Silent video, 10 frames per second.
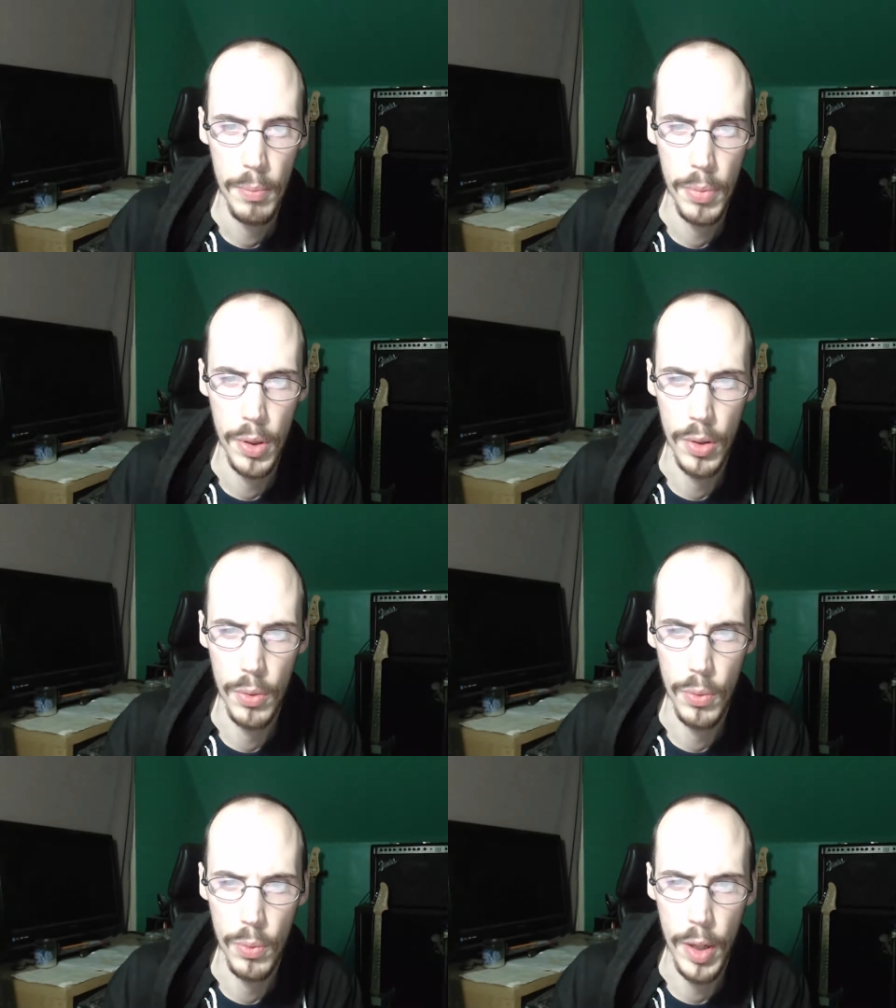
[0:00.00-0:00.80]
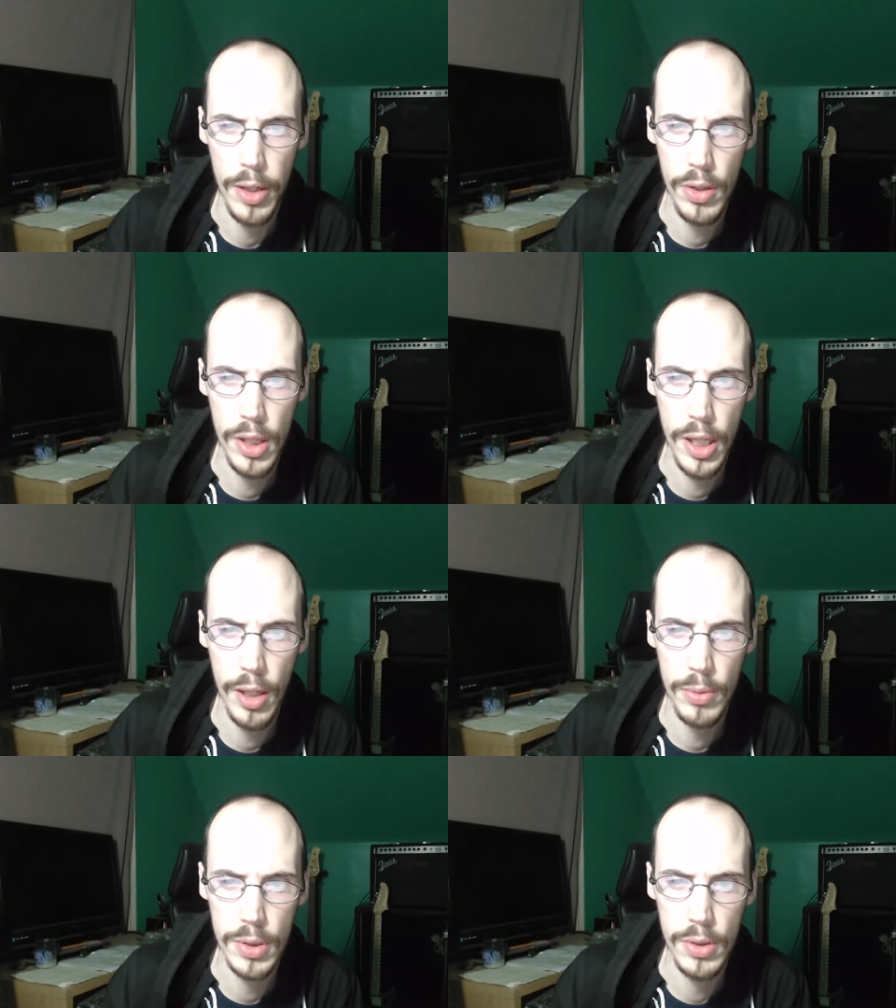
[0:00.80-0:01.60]
But why do you think I
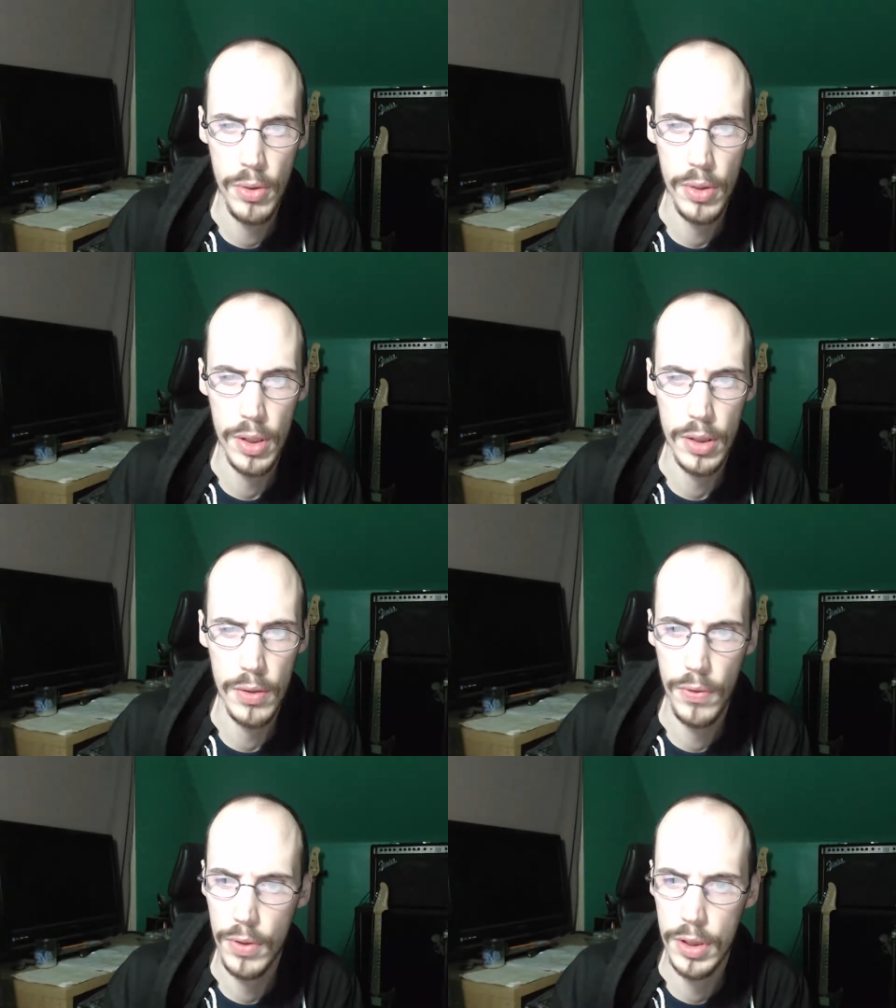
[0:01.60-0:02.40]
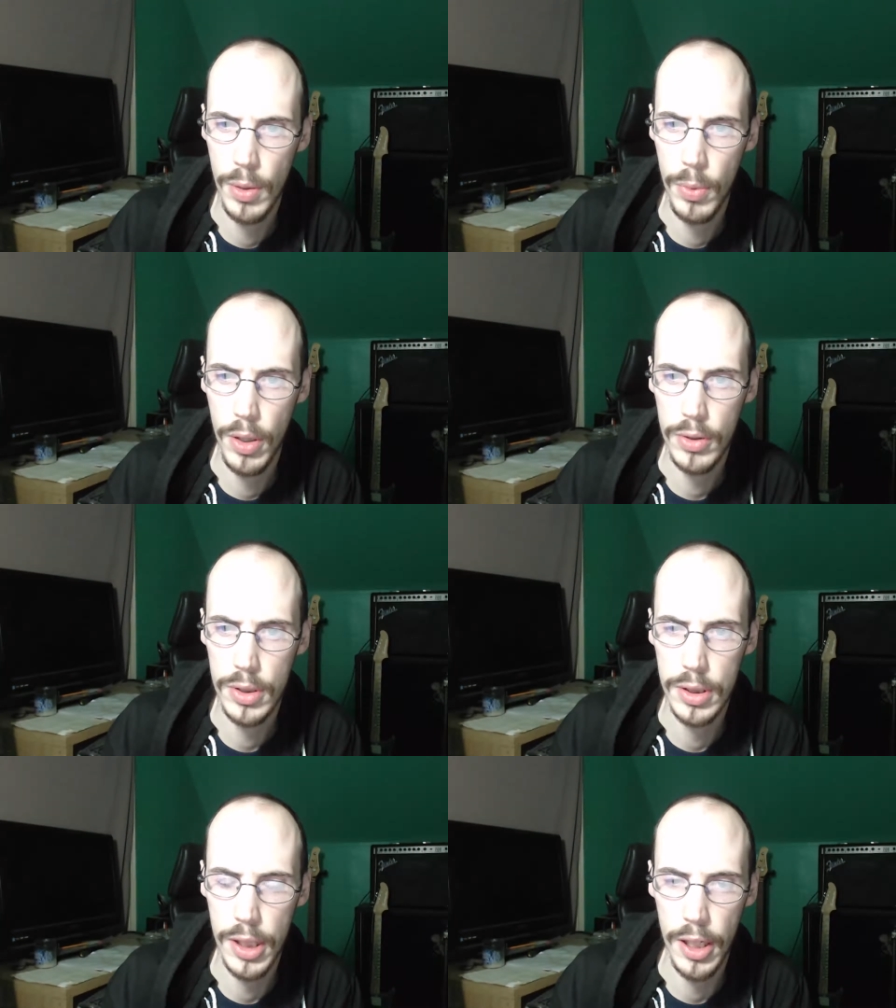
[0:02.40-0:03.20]
was doing this for someone
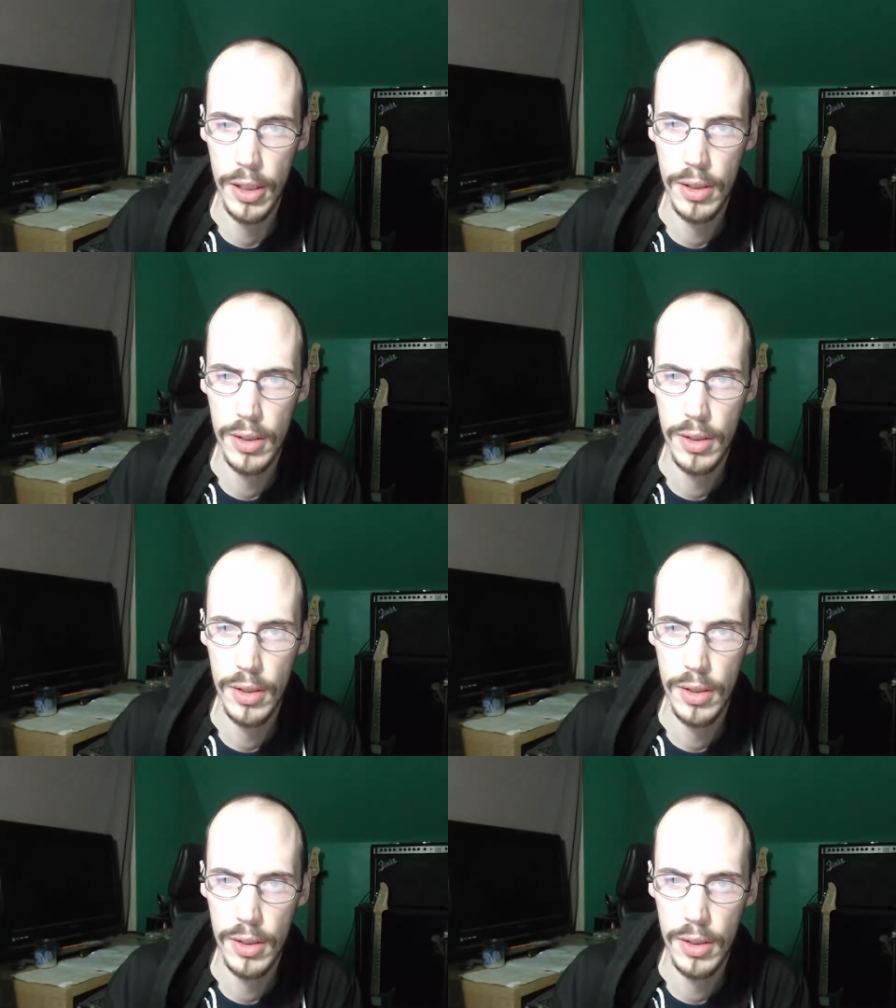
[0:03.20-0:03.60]
else's sake?